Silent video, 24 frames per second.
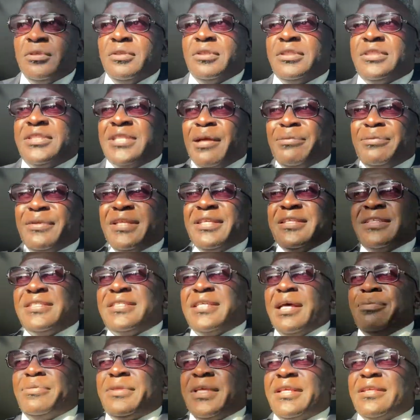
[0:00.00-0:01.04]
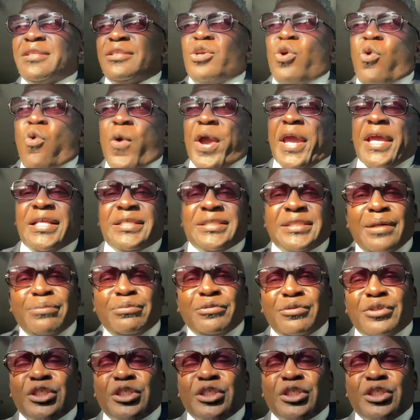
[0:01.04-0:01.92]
Something quaint, something